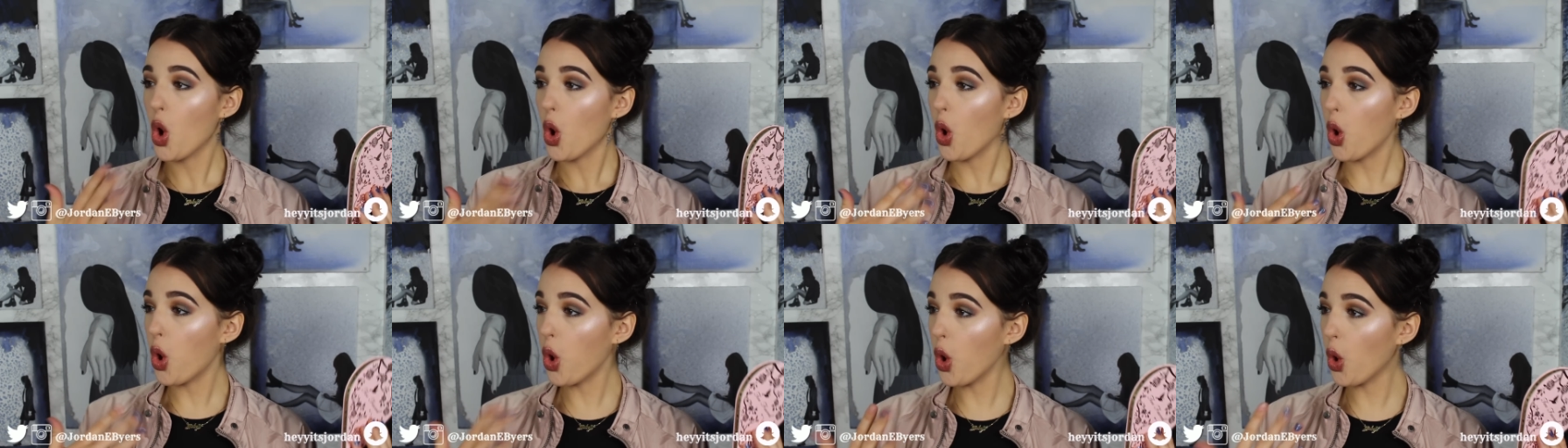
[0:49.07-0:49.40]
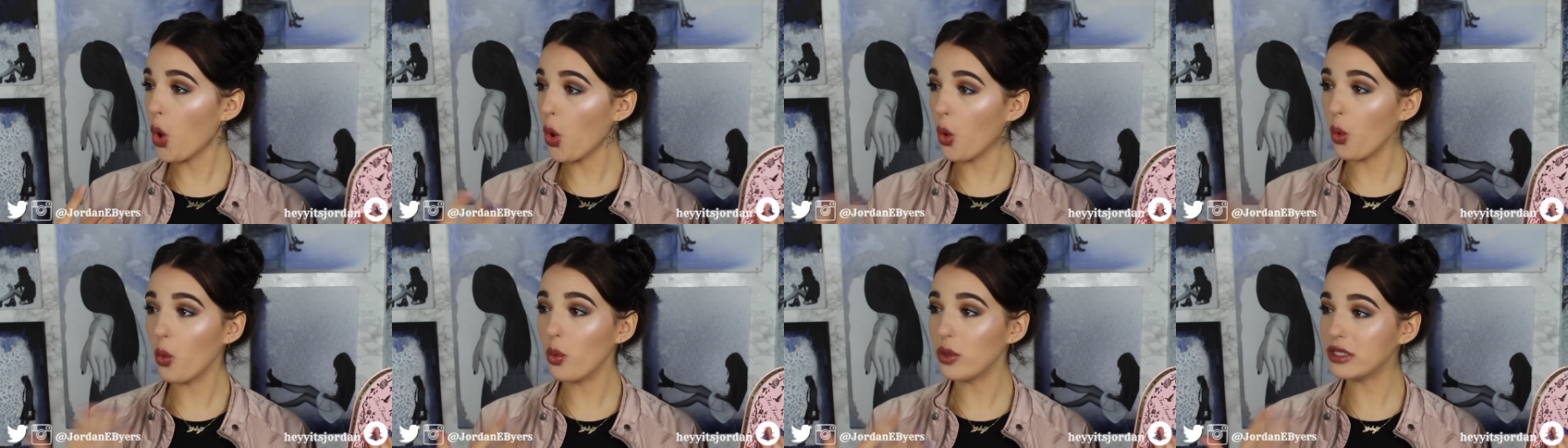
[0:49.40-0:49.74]

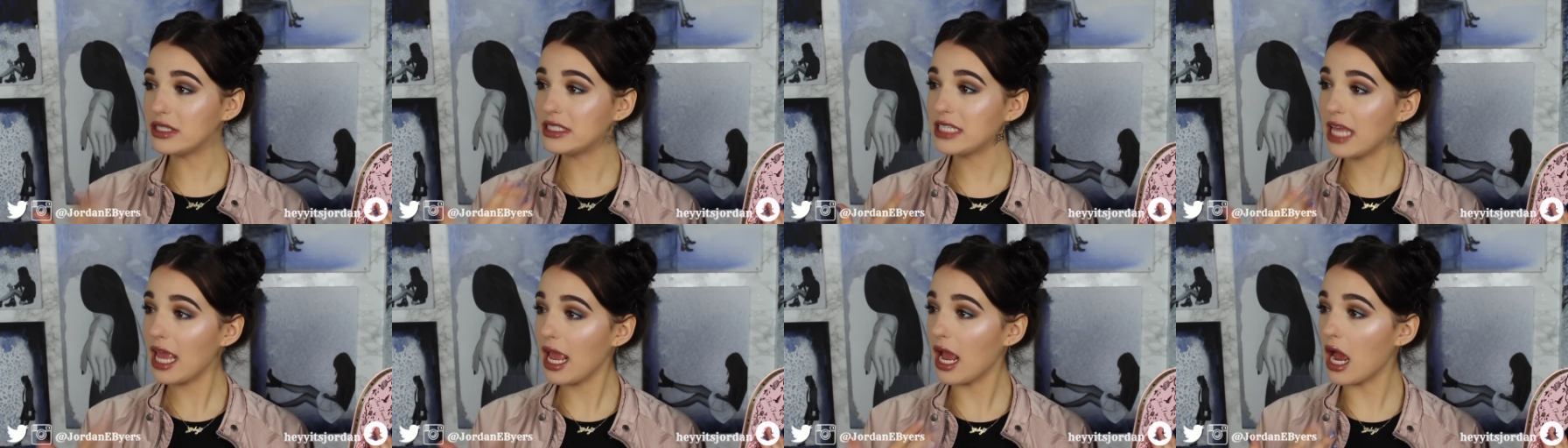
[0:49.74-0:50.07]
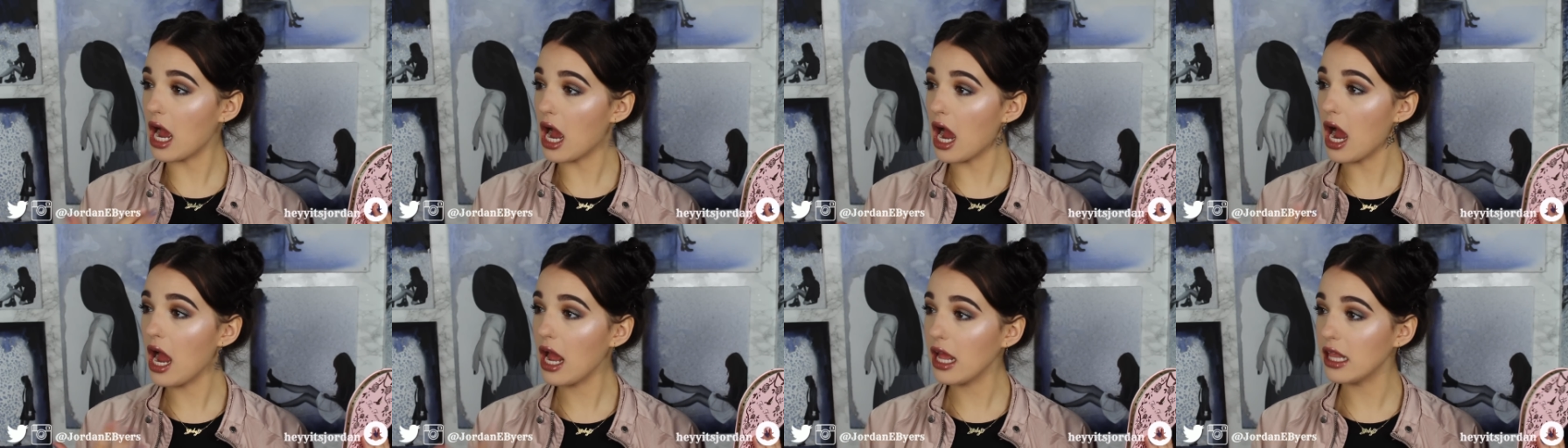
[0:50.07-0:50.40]
whew, it's getting
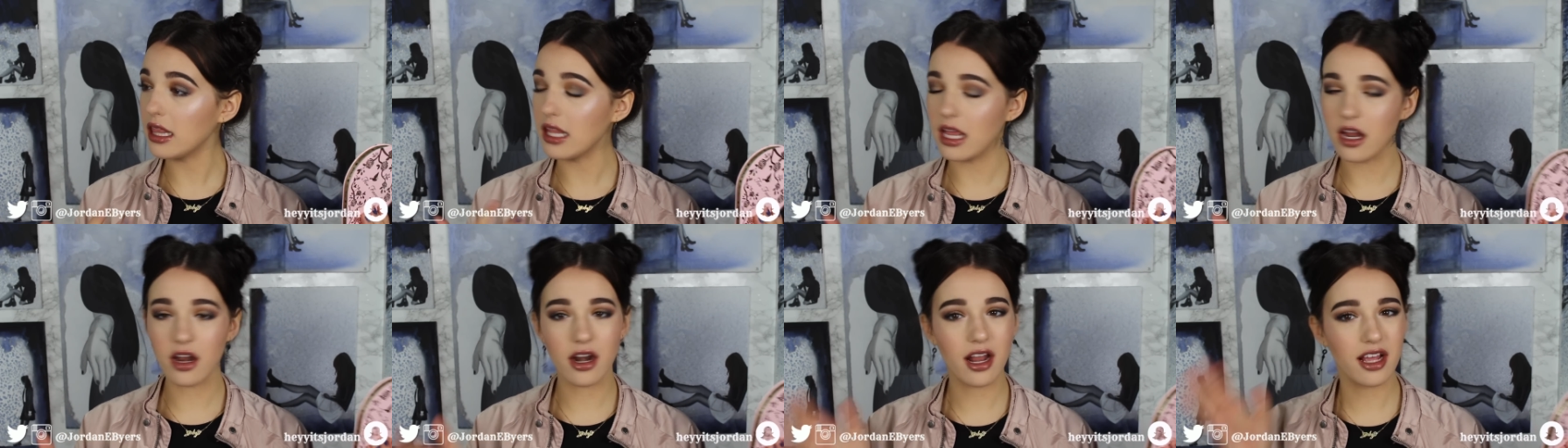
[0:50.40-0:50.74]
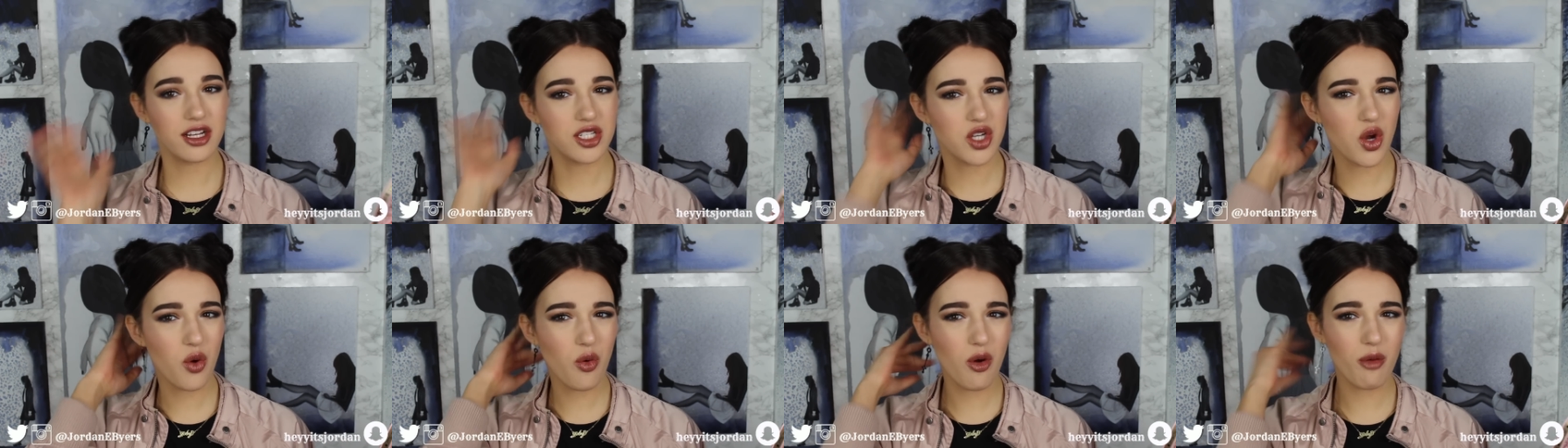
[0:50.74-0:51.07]
hot in there, and I
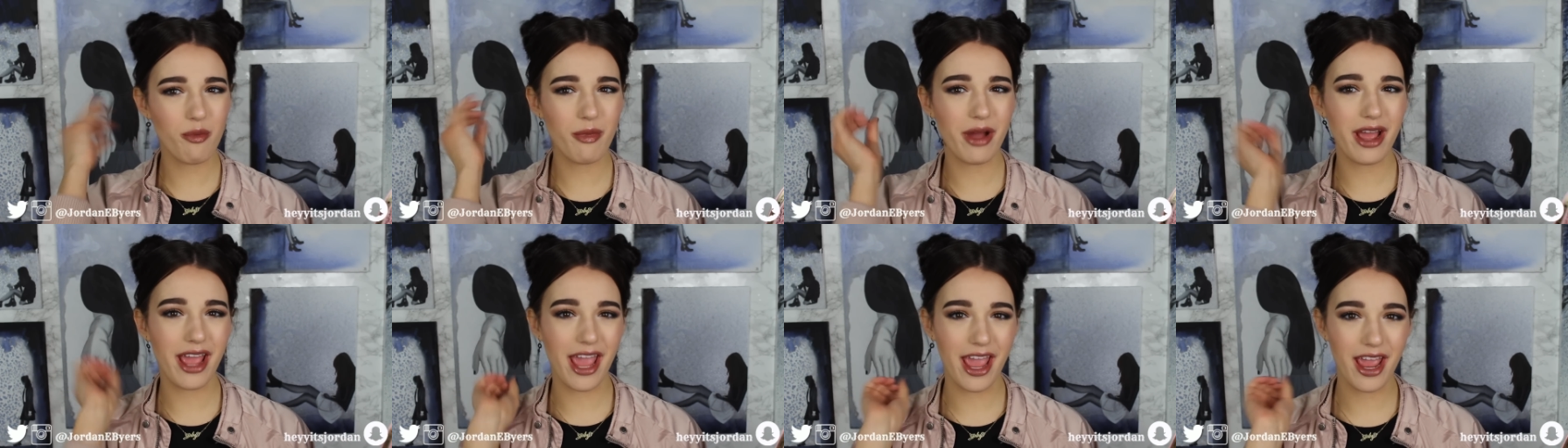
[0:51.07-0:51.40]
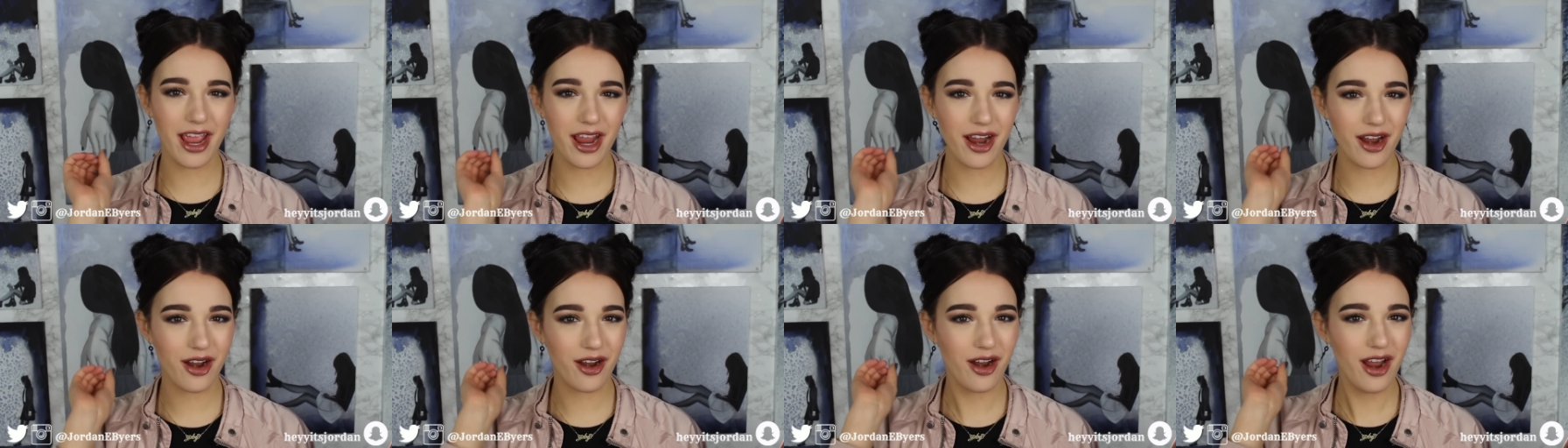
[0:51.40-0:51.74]
don't want my
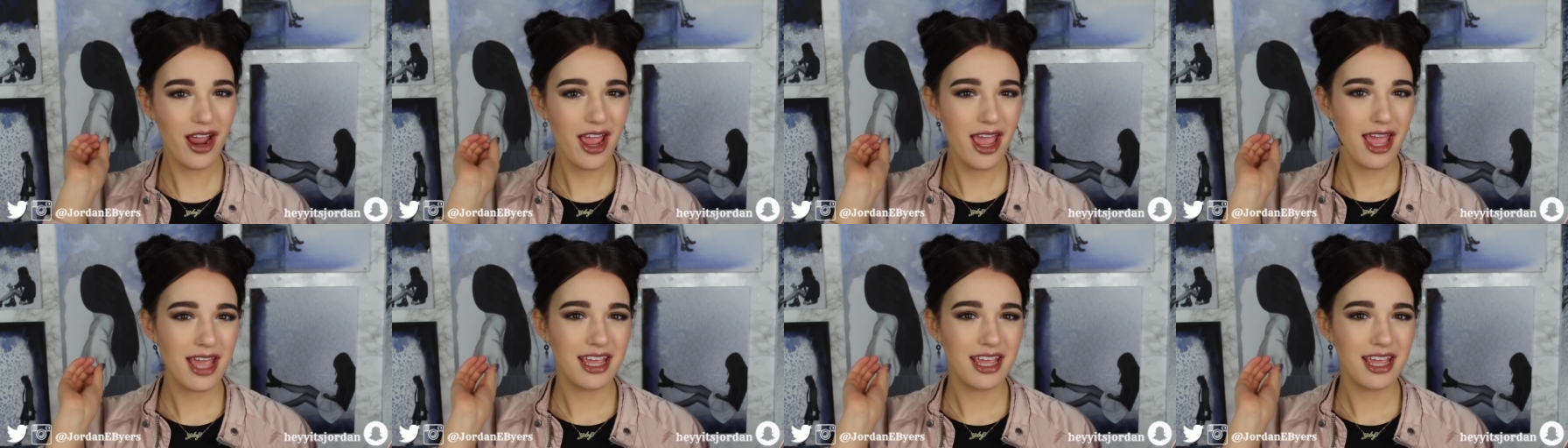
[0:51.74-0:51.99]
hair